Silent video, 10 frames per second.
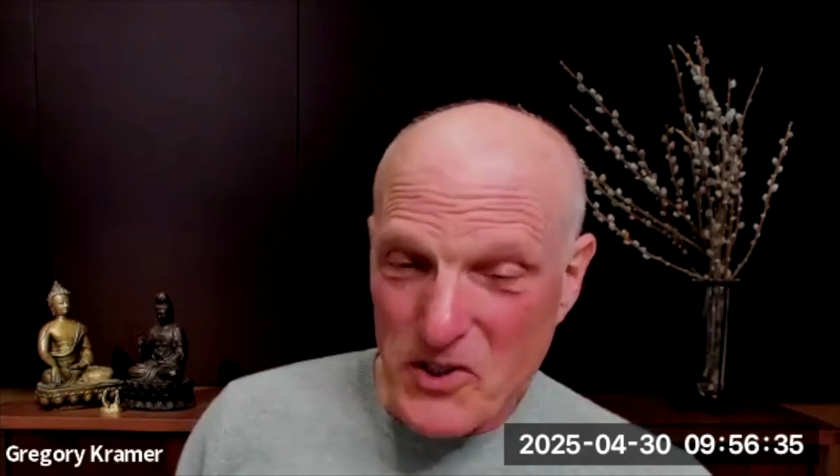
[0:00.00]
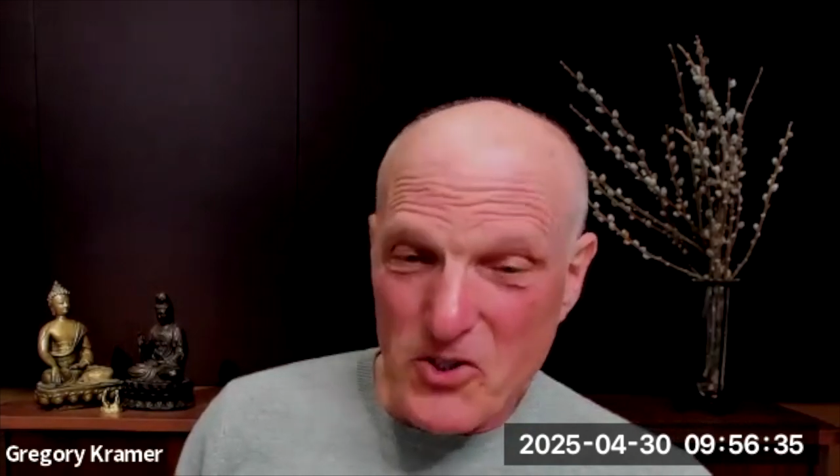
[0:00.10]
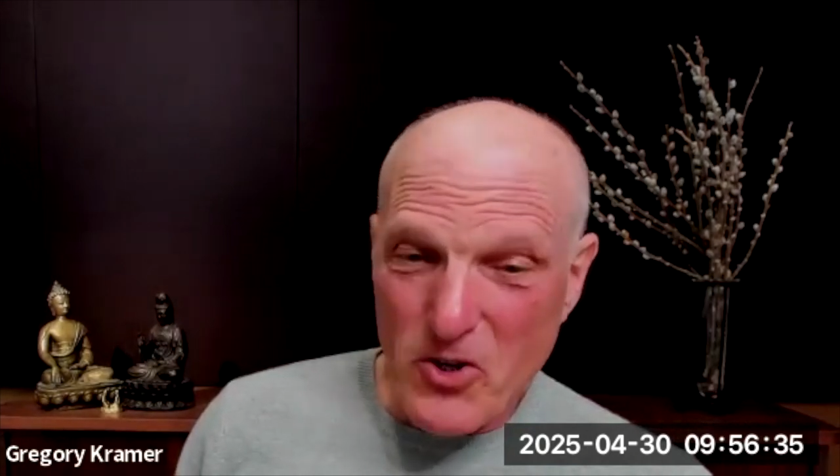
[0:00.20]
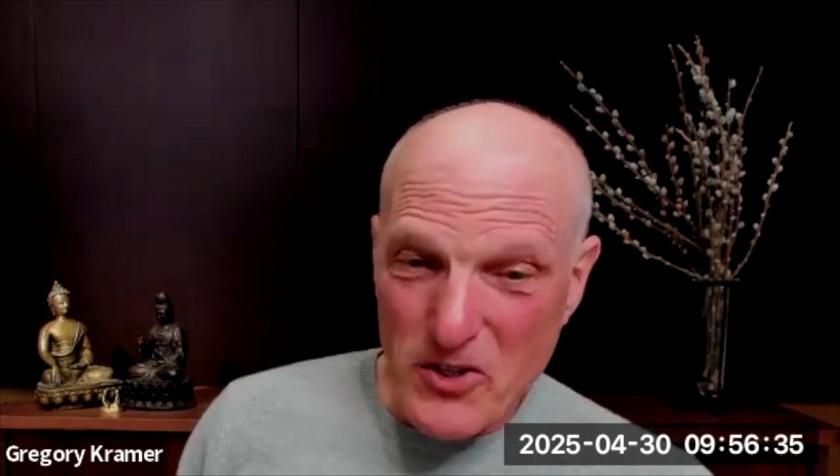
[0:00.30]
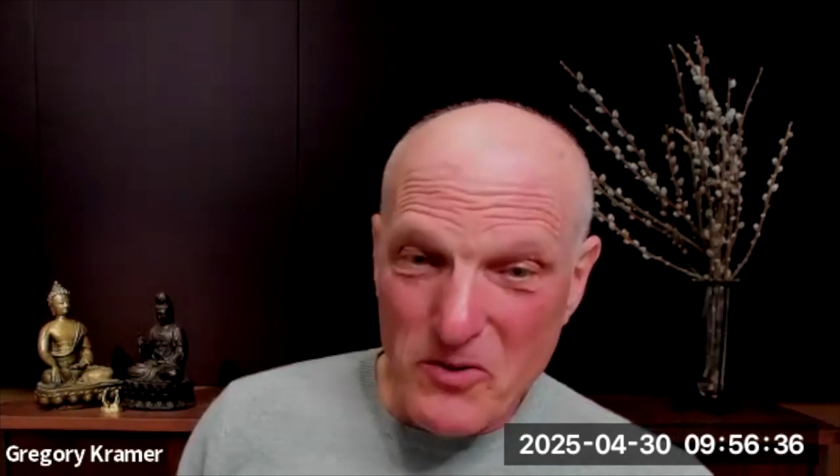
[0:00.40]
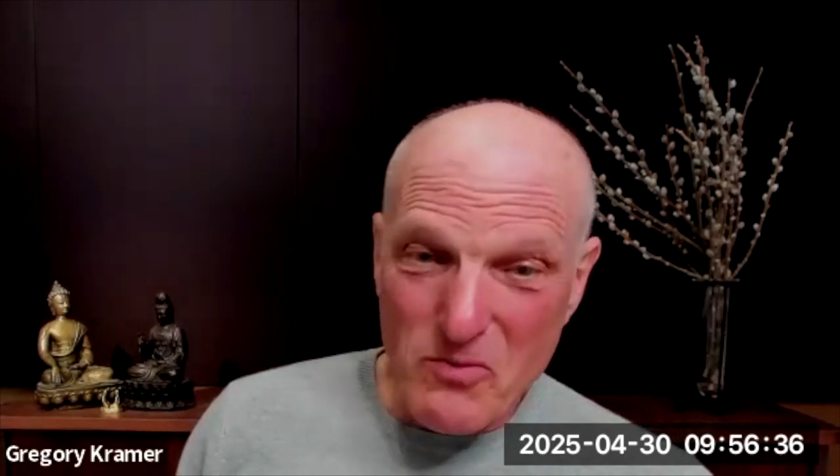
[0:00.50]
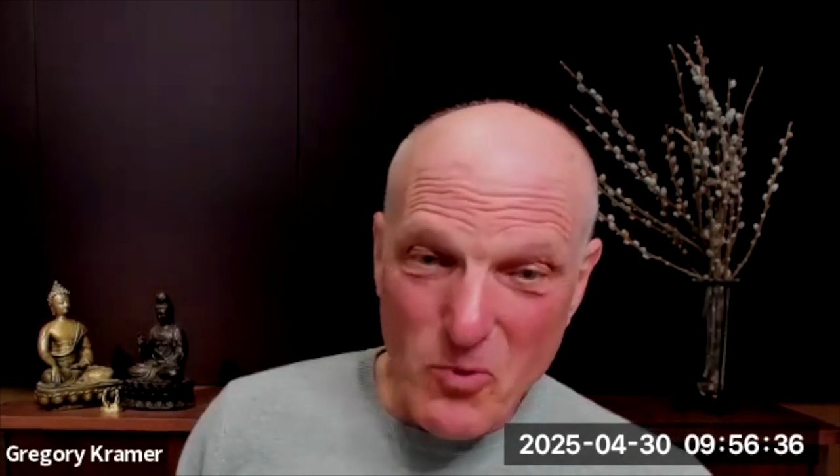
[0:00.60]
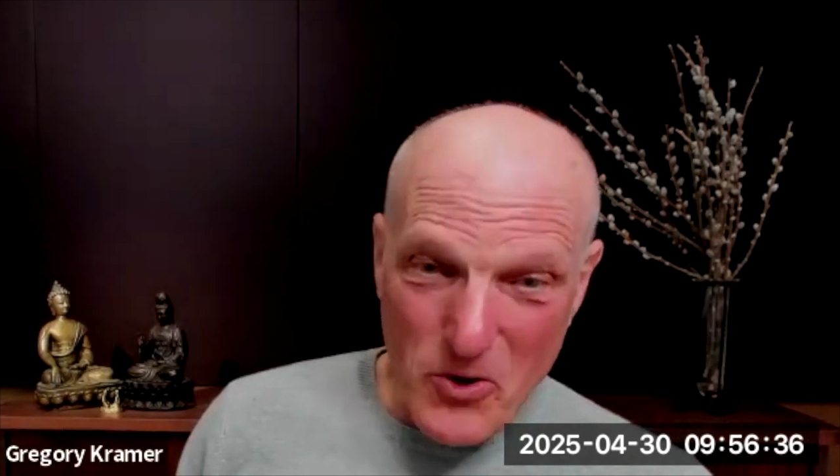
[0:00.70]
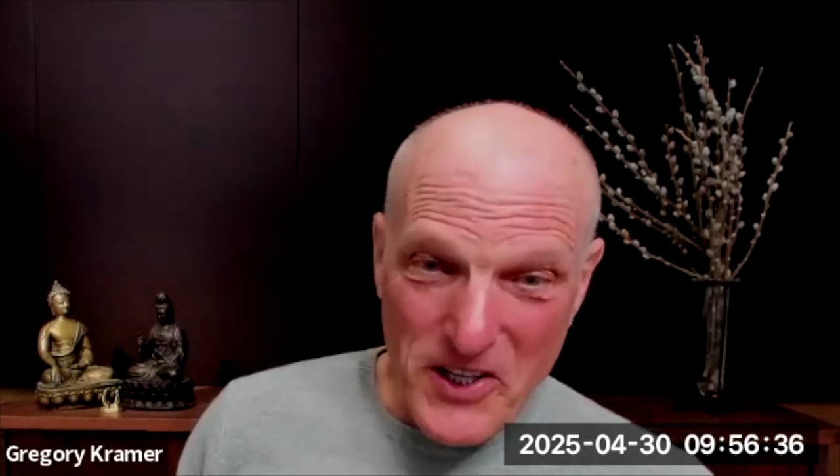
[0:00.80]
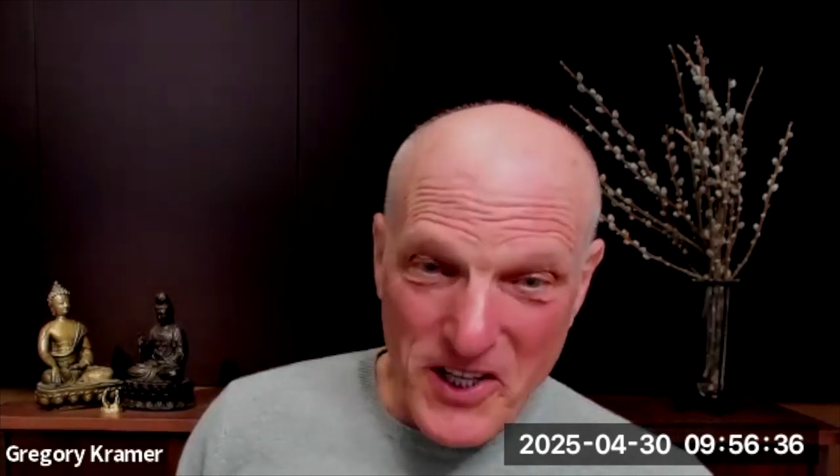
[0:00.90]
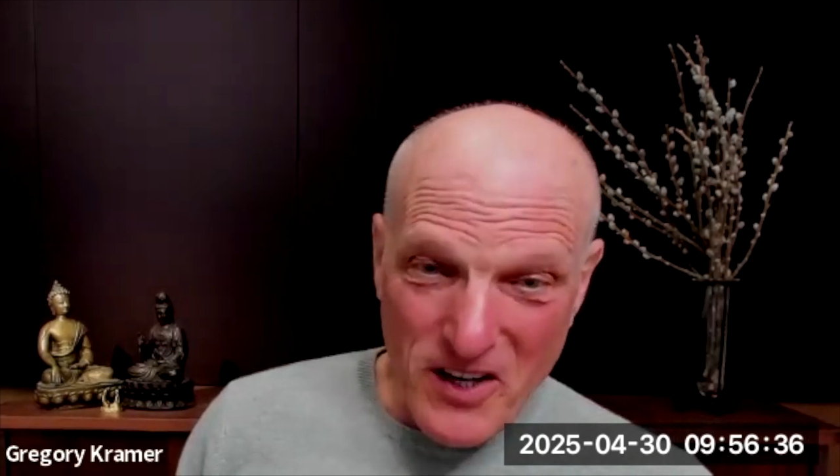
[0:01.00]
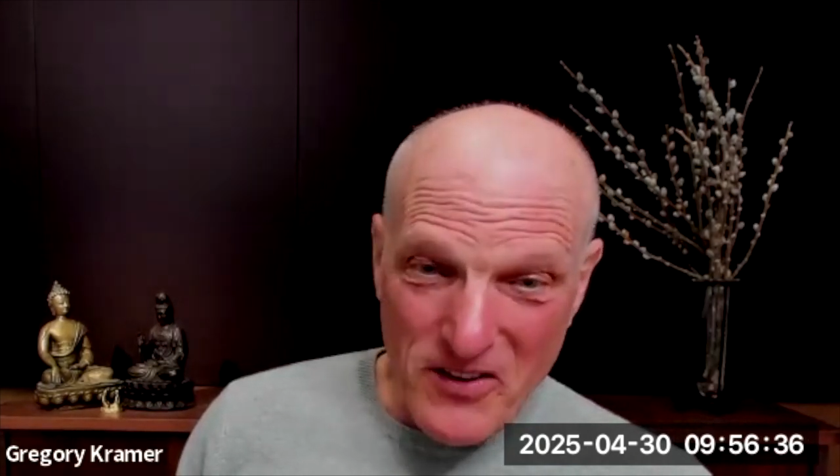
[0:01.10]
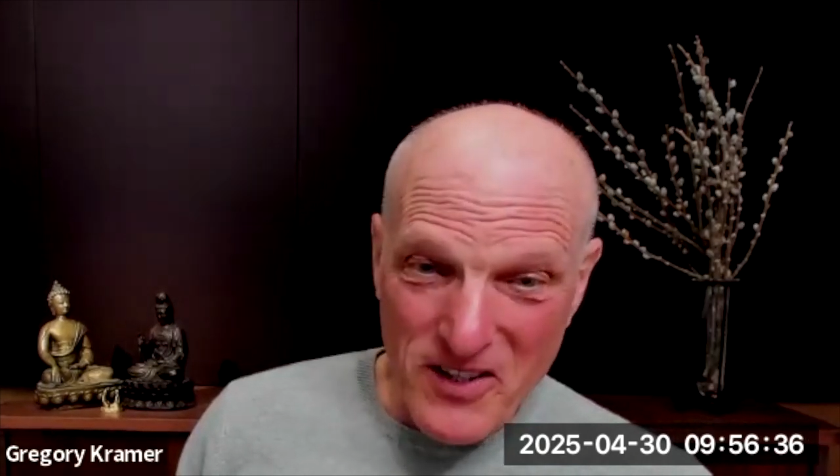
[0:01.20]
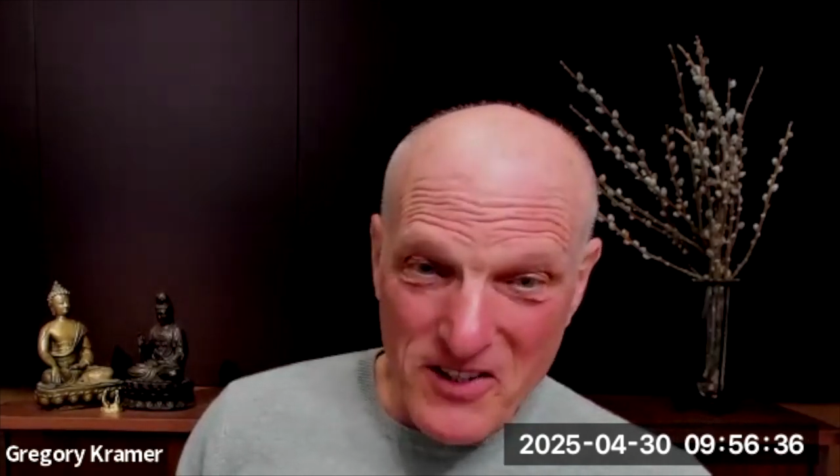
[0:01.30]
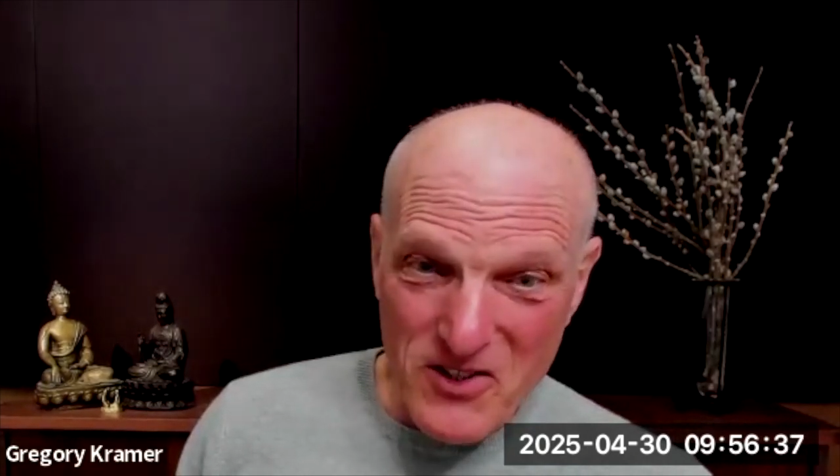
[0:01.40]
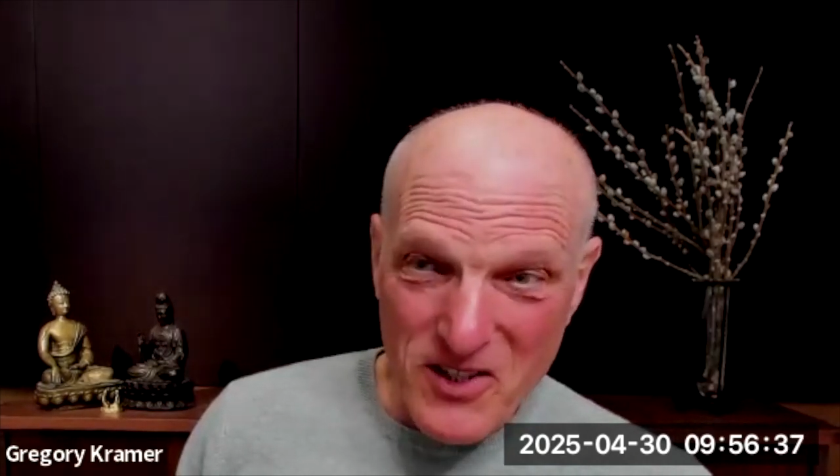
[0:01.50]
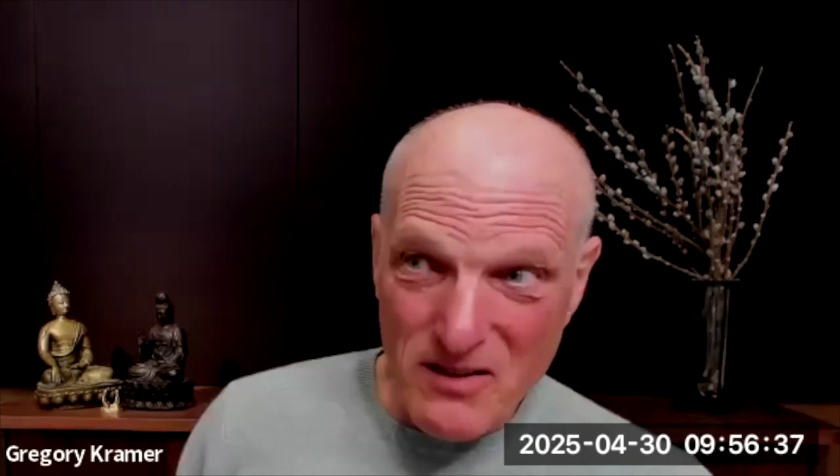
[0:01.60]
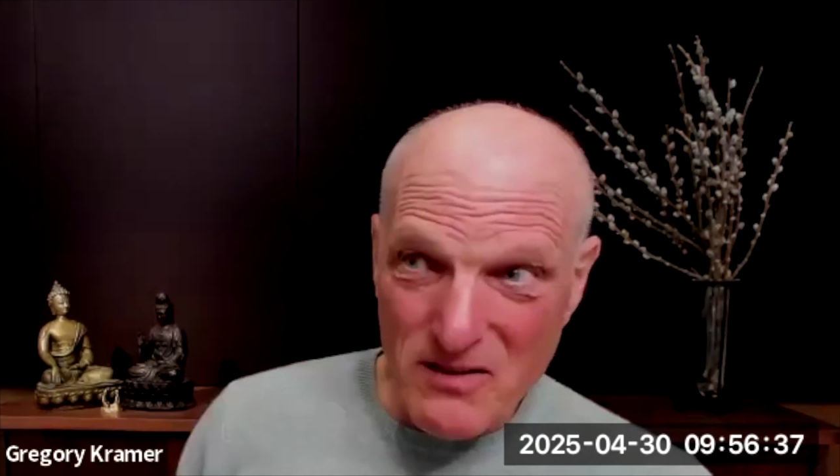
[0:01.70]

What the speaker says: we started working on this